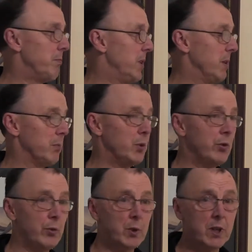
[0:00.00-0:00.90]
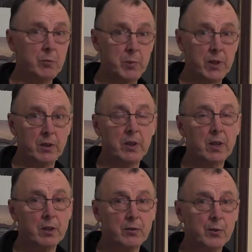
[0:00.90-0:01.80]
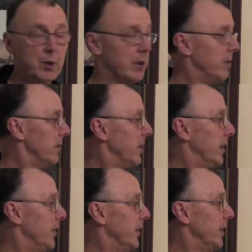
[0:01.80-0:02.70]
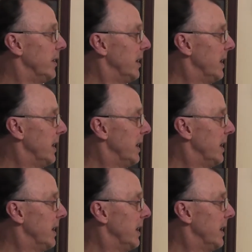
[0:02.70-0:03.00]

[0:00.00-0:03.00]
being moved well, being cared for nicely.